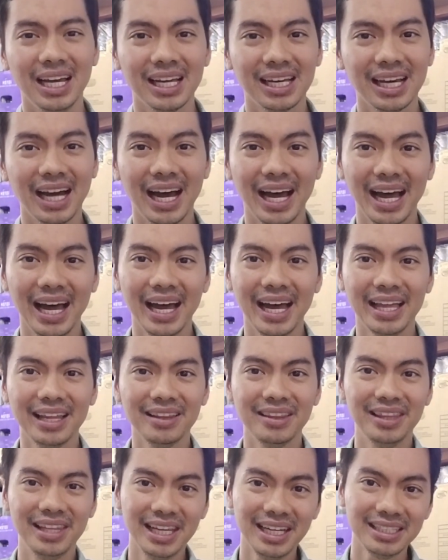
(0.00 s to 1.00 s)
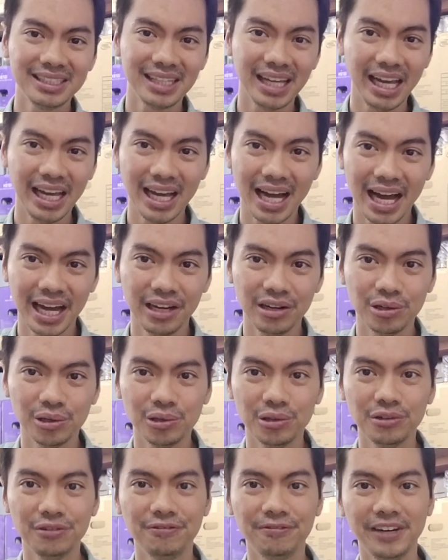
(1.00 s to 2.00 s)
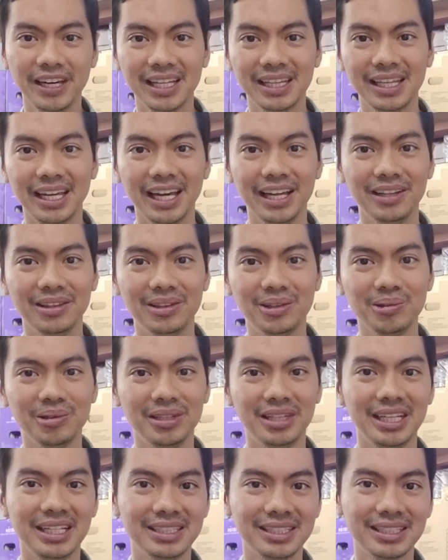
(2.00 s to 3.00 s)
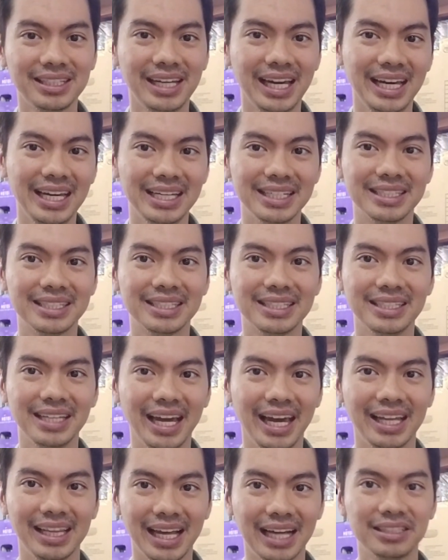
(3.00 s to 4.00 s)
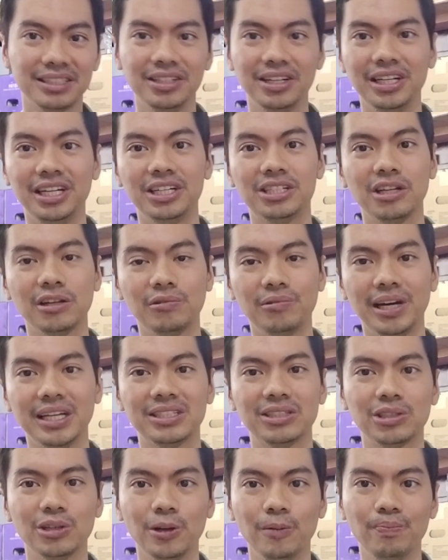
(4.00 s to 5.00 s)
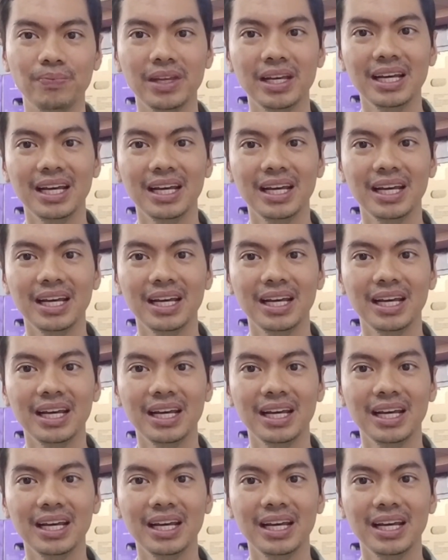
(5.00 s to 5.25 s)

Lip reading: can this AIO fit into this case? And that's their initial question.